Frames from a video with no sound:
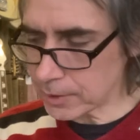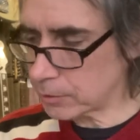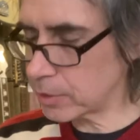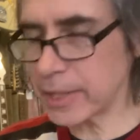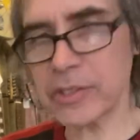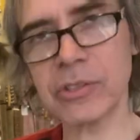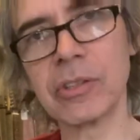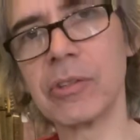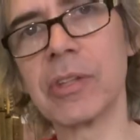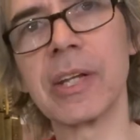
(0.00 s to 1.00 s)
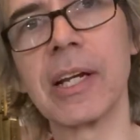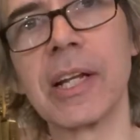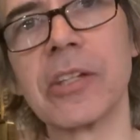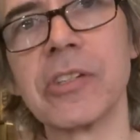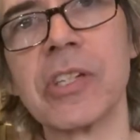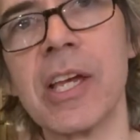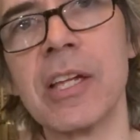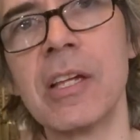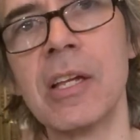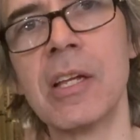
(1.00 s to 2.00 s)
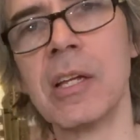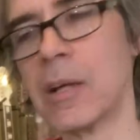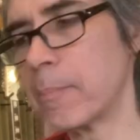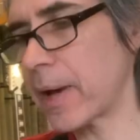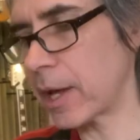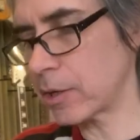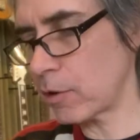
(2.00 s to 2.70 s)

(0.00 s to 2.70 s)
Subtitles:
Well, that's the only thing I got to say about it.